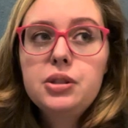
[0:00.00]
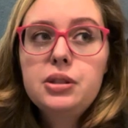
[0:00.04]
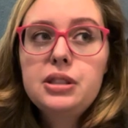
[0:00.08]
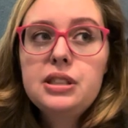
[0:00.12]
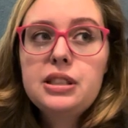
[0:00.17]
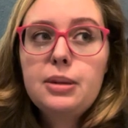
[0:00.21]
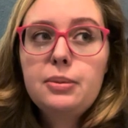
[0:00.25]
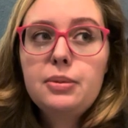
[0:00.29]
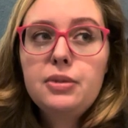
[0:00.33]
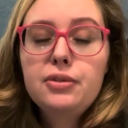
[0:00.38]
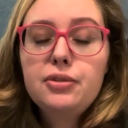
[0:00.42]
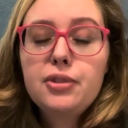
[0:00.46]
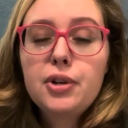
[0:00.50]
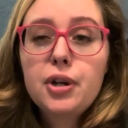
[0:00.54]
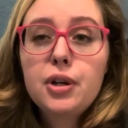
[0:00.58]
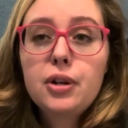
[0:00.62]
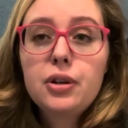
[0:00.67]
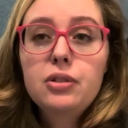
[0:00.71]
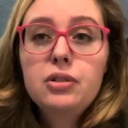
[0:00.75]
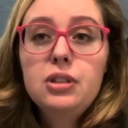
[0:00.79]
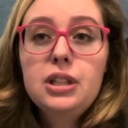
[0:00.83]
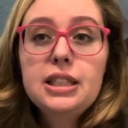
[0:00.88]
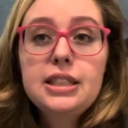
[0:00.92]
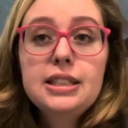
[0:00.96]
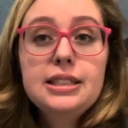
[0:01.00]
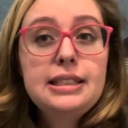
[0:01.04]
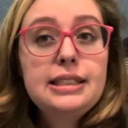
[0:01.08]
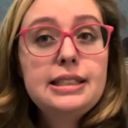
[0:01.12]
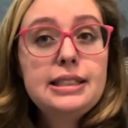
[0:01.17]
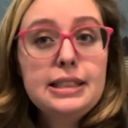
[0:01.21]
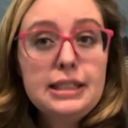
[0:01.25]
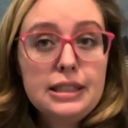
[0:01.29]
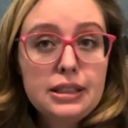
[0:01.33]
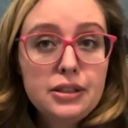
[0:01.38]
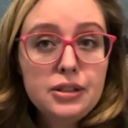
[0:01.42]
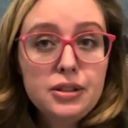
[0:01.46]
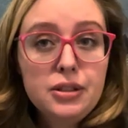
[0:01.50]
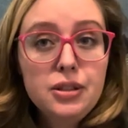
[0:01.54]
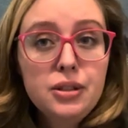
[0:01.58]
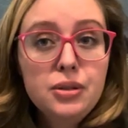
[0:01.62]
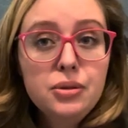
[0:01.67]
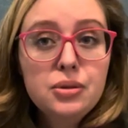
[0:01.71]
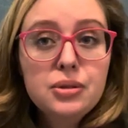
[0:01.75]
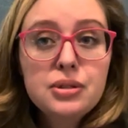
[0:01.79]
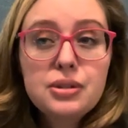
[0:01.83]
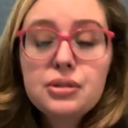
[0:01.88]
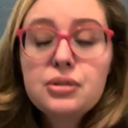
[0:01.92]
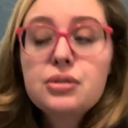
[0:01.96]
some of her like
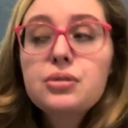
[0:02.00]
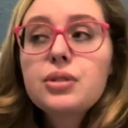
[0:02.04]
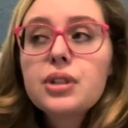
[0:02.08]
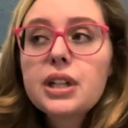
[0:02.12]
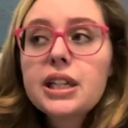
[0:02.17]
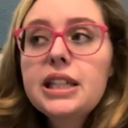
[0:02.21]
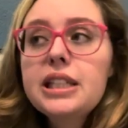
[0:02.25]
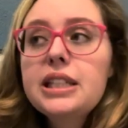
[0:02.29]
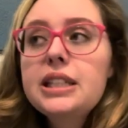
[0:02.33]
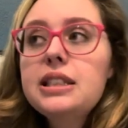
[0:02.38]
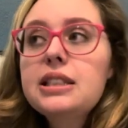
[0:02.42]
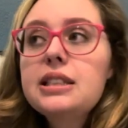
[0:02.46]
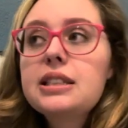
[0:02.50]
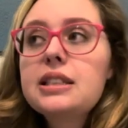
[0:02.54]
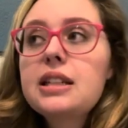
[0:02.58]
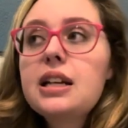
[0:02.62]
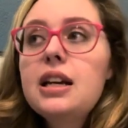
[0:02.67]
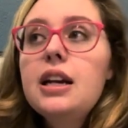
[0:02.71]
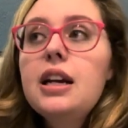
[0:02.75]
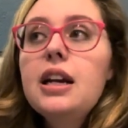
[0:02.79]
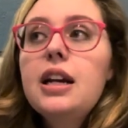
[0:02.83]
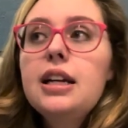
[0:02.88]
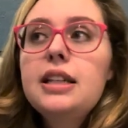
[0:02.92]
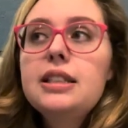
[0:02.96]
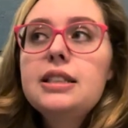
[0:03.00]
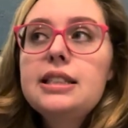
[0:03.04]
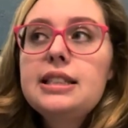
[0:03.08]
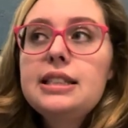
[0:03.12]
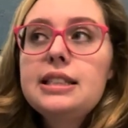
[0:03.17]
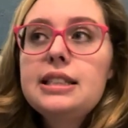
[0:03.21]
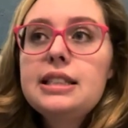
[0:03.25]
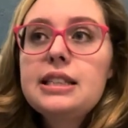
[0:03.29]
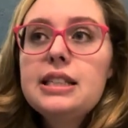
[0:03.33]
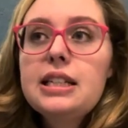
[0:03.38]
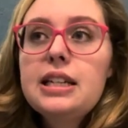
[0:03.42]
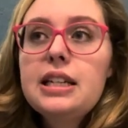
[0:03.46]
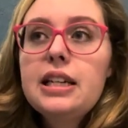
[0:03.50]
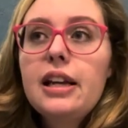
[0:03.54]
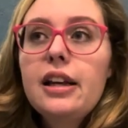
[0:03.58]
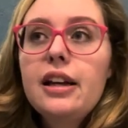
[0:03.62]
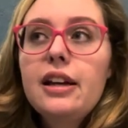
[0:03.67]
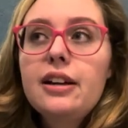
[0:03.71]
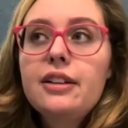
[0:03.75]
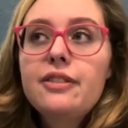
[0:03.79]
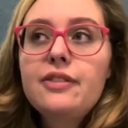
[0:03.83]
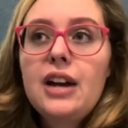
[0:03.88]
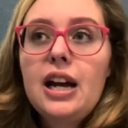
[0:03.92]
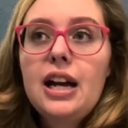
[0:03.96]
standalone stories and see
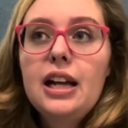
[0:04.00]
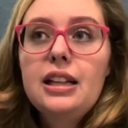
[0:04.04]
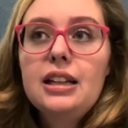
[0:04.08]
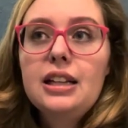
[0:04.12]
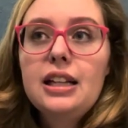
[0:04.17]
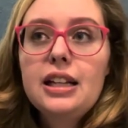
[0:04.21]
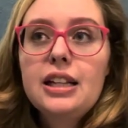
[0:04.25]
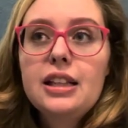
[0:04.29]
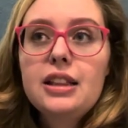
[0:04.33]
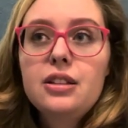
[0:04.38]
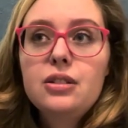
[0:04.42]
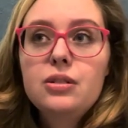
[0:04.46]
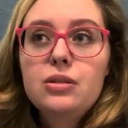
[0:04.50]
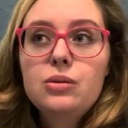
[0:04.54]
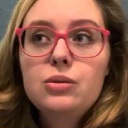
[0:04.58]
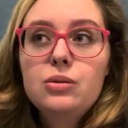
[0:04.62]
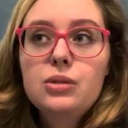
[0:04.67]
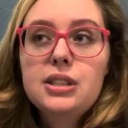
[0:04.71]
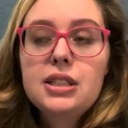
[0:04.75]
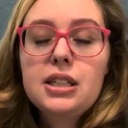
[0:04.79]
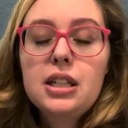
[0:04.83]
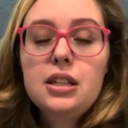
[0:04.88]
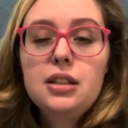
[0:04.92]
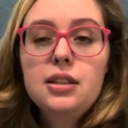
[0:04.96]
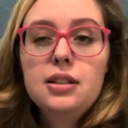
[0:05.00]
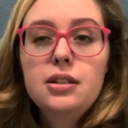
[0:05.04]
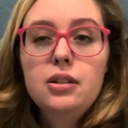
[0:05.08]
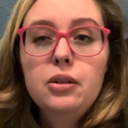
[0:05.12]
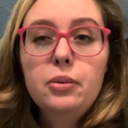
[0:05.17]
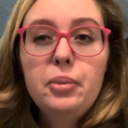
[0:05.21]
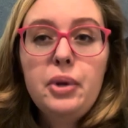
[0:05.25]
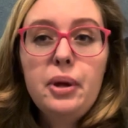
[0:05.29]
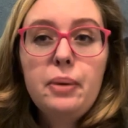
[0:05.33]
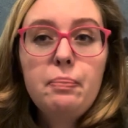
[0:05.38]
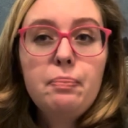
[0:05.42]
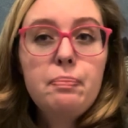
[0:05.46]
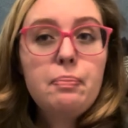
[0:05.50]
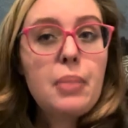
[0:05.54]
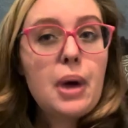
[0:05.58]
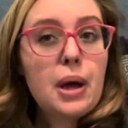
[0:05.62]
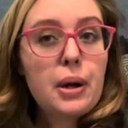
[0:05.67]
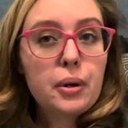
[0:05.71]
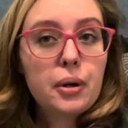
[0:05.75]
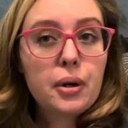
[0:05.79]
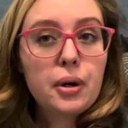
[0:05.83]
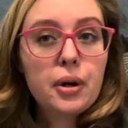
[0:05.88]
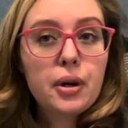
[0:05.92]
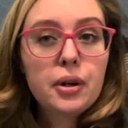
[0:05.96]
if I like those a little bit
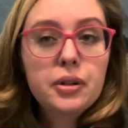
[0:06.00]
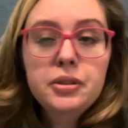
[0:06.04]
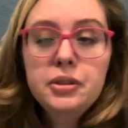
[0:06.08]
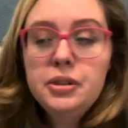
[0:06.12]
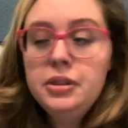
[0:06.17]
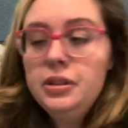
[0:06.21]
better.